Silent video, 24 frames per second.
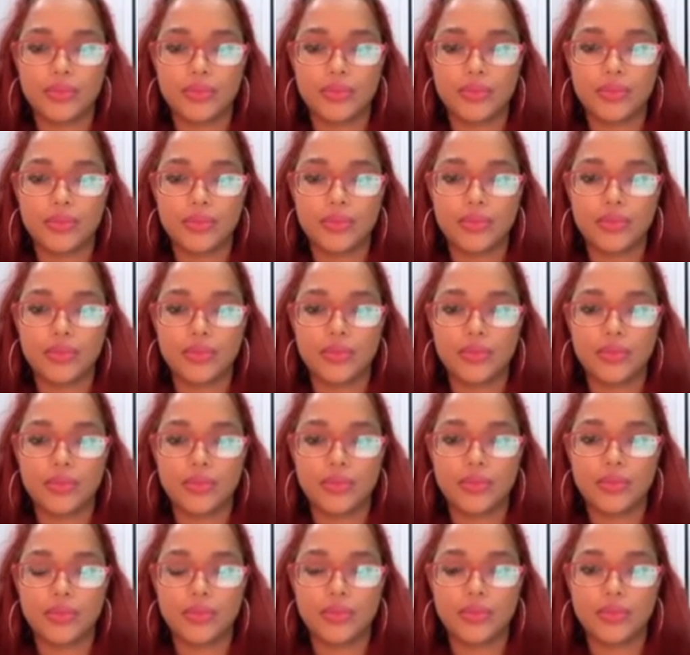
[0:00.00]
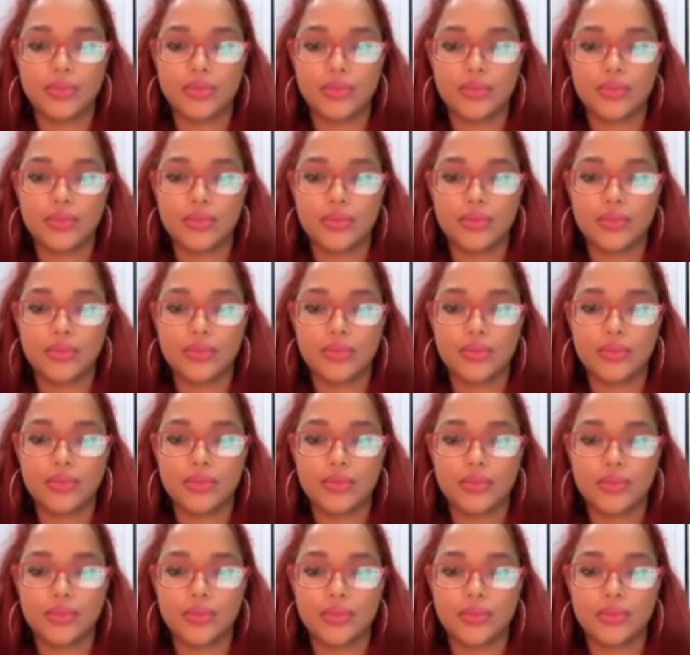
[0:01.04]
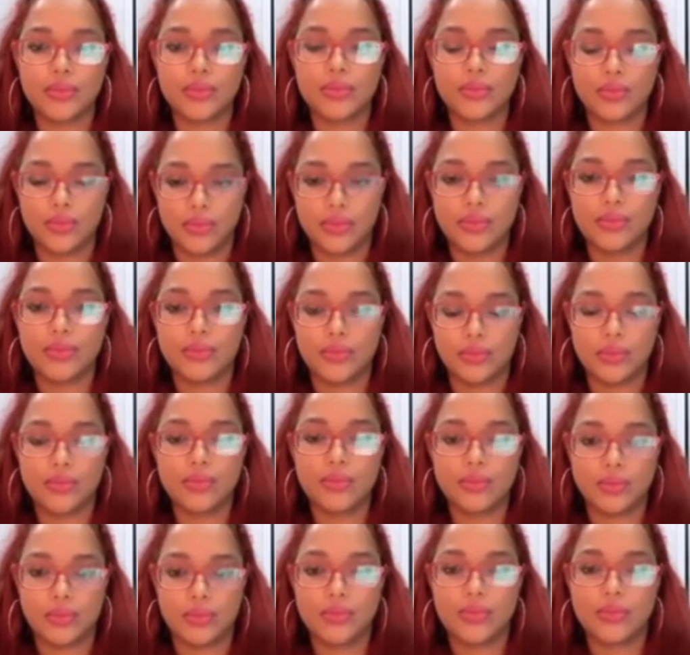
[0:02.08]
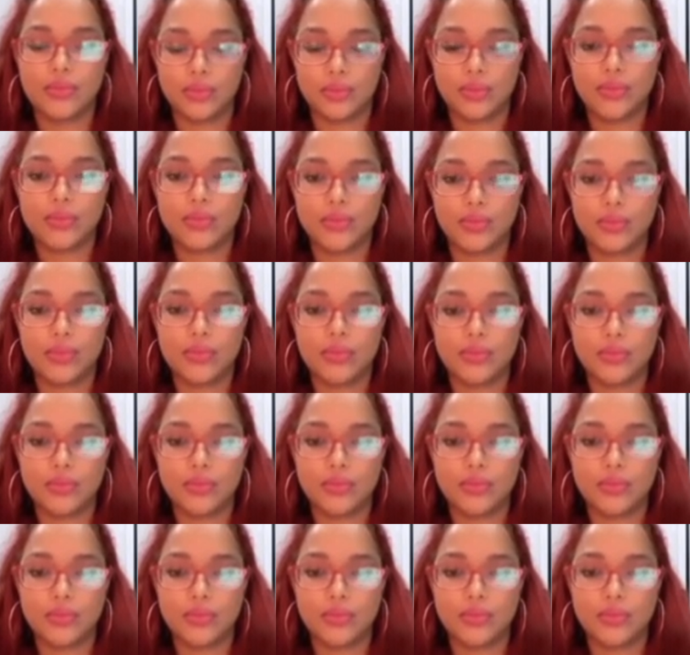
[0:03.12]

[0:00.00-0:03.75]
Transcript: No words are spoken by the person on screen.